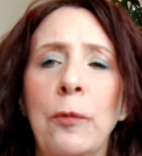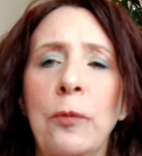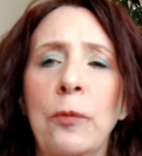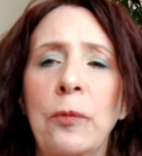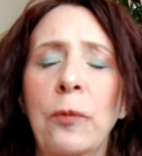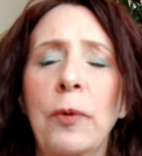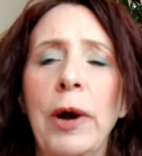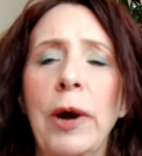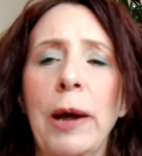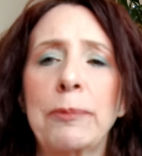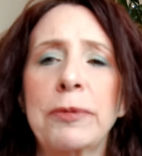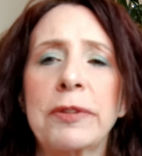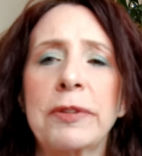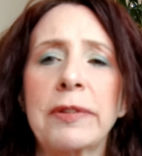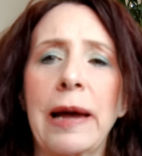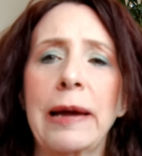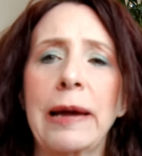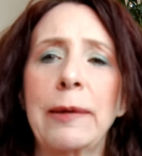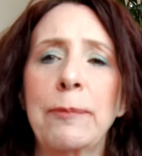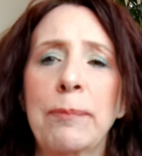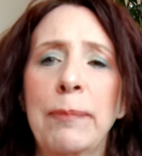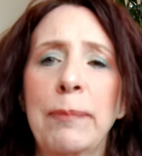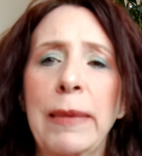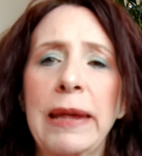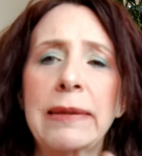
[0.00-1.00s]
the
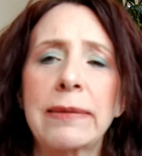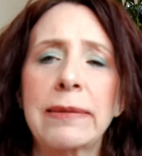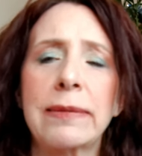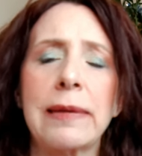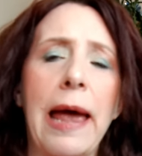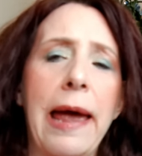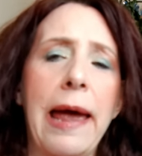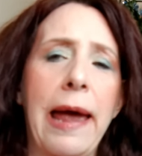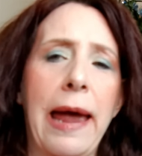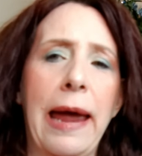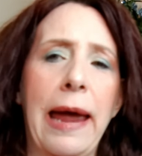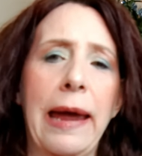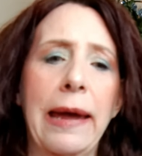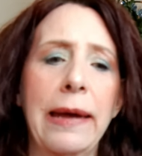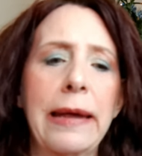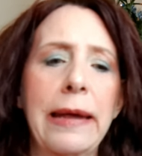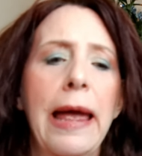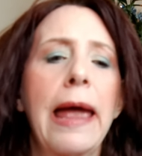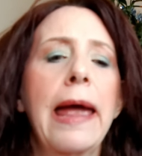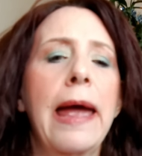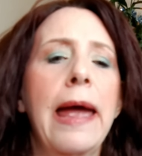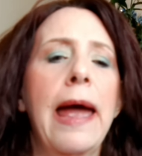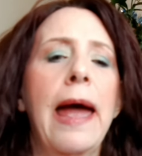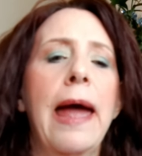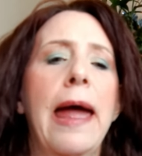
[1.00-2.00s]
website Miss A,
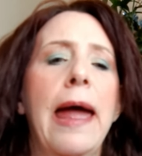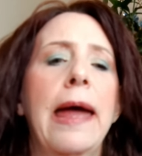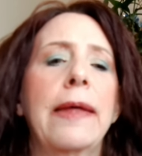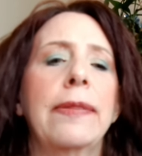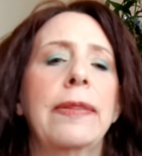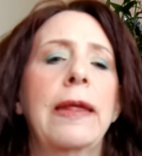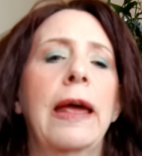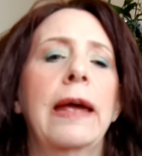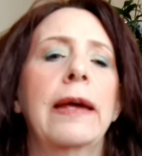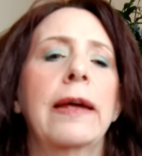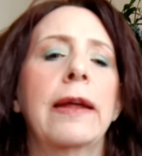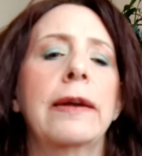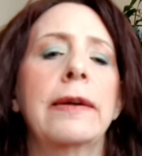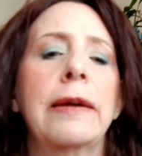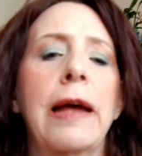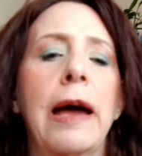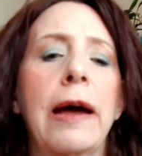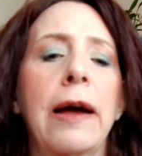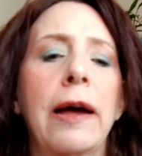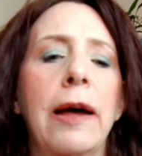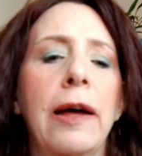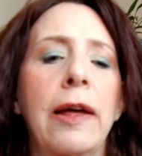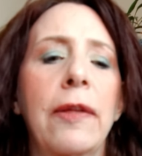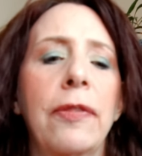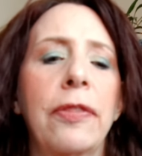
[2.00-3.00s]
and then
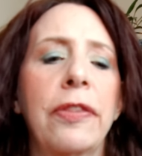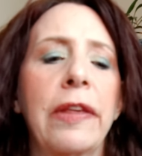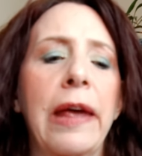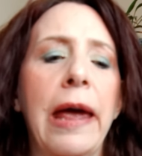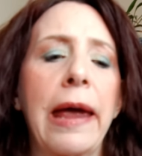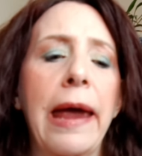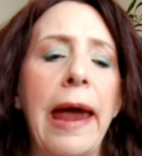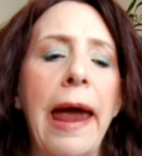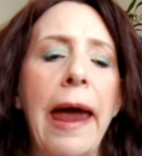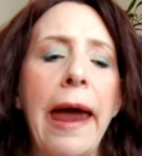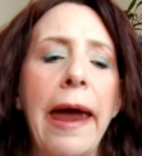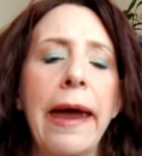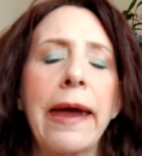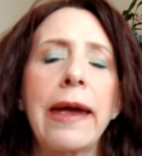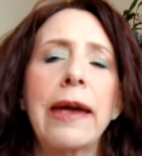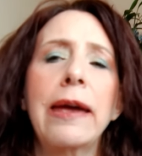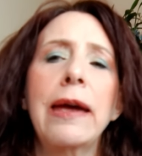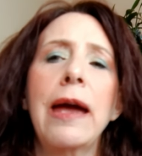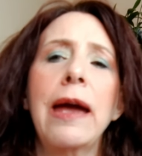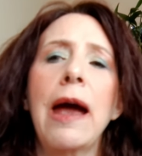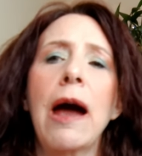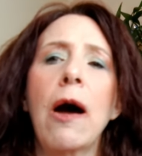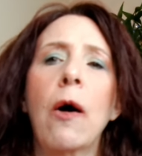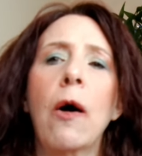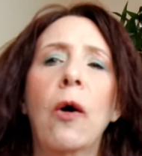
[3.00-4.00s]
uh, the
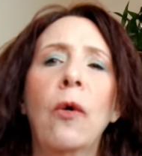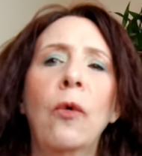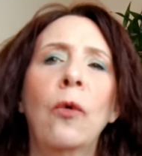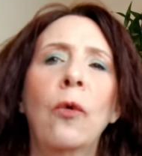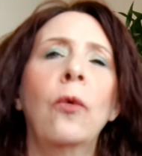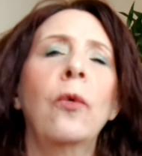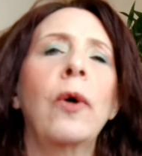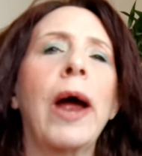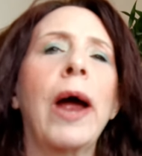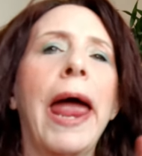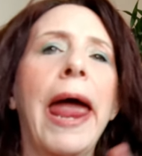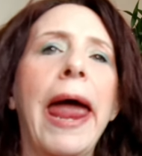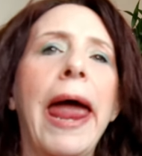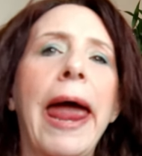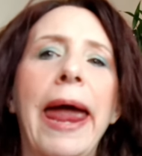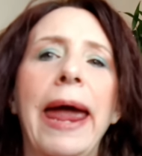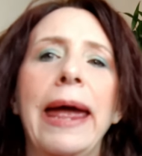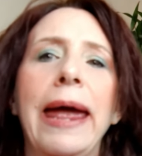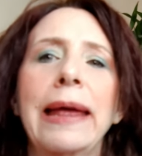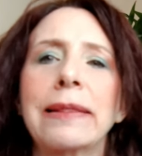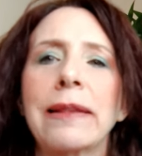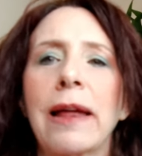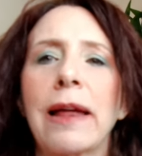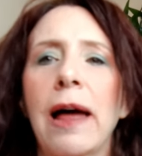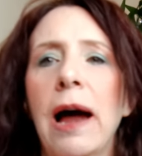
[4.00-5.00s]

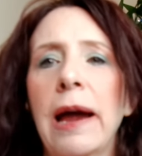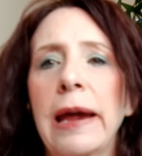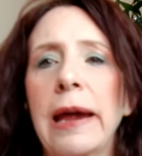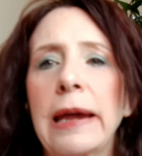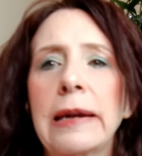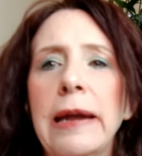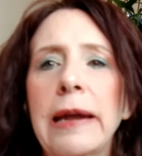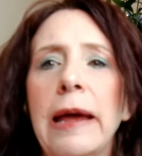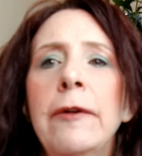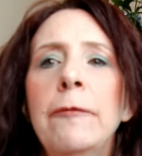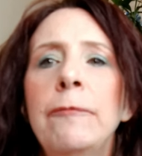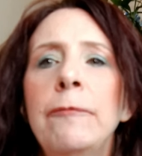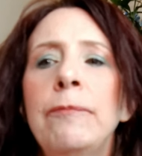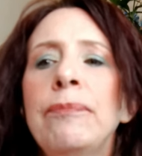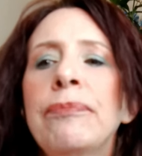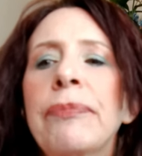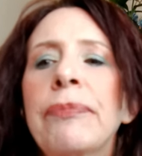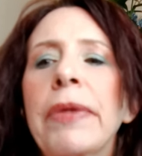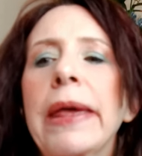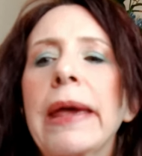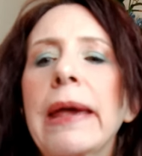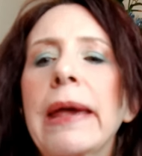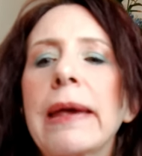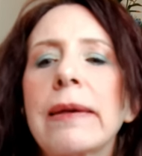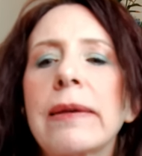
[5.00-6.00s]
AOA line
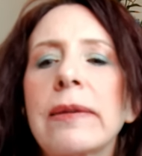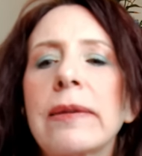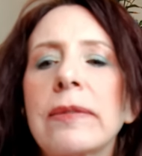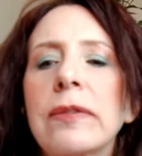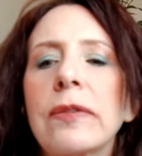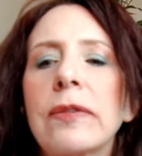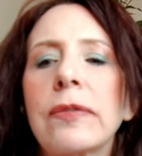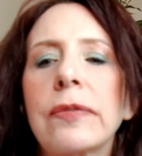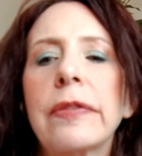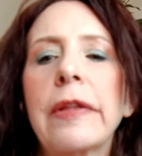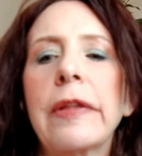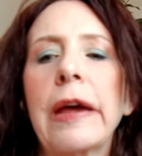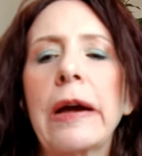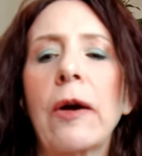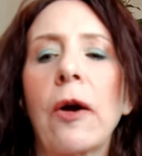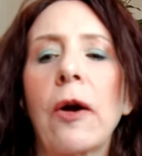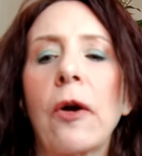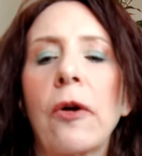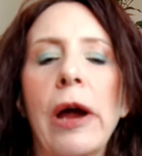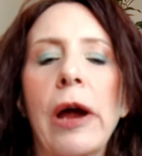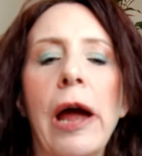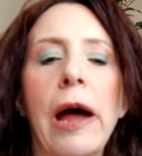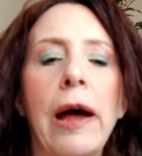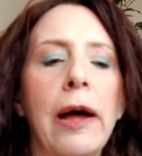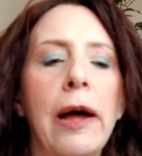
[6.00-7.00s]
is
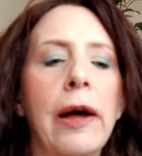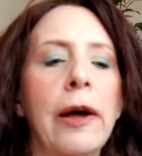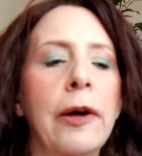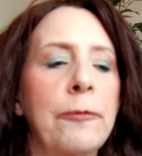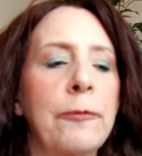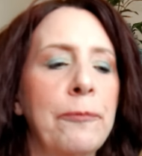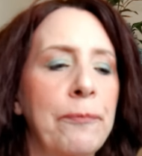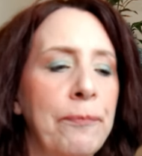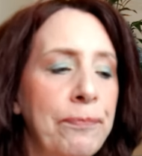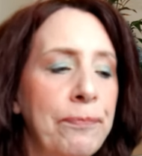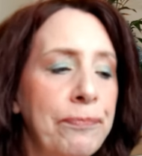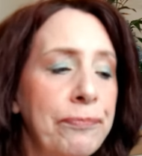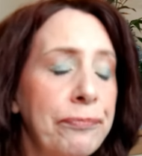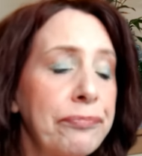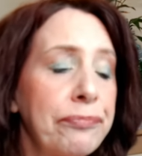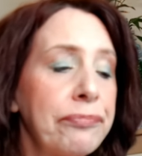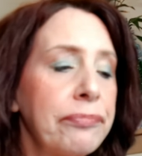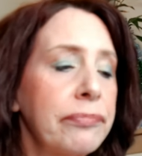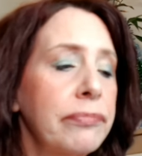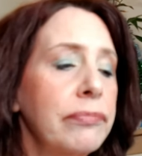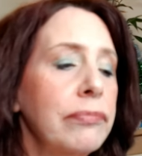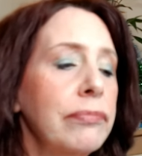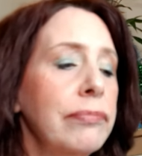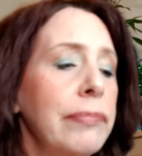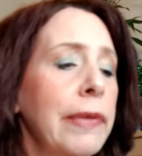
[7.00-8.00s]
their um,
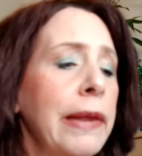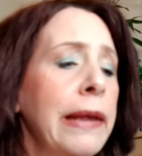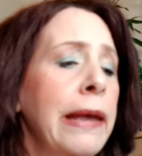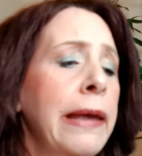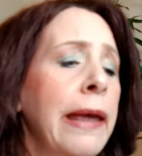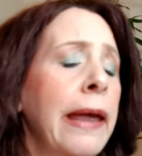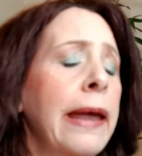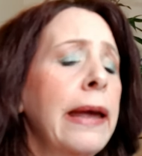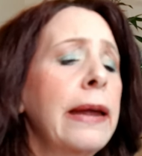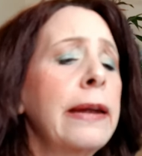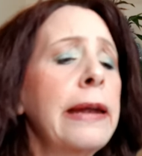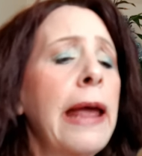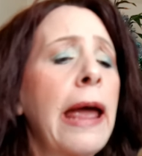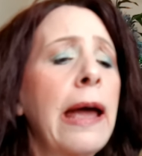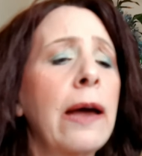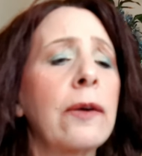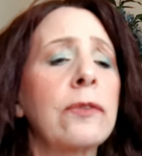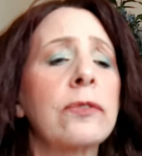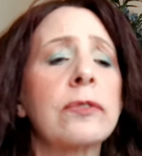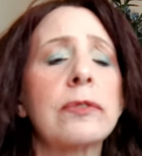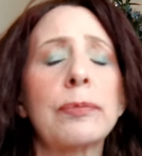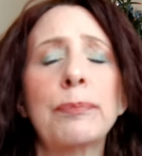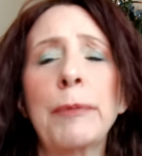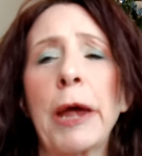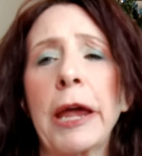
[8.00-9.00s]

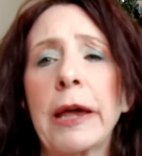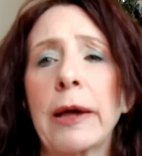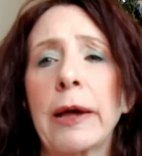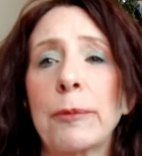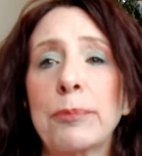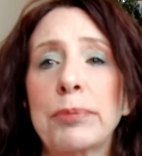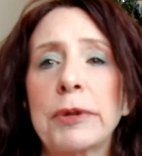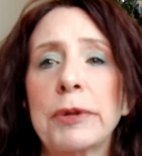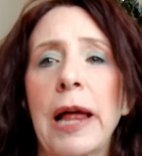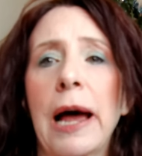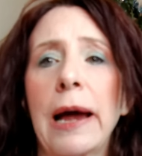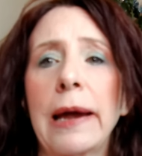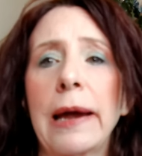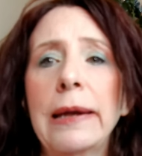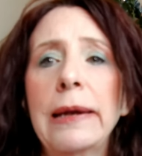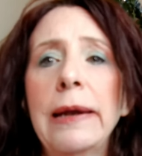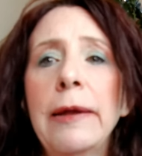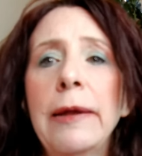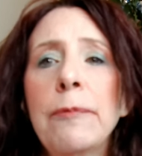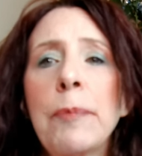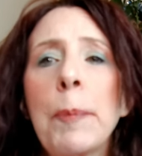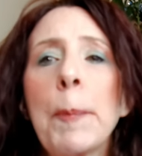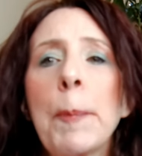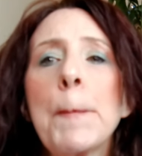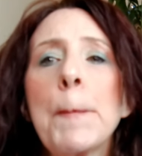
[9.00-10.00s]
in-house makeup line,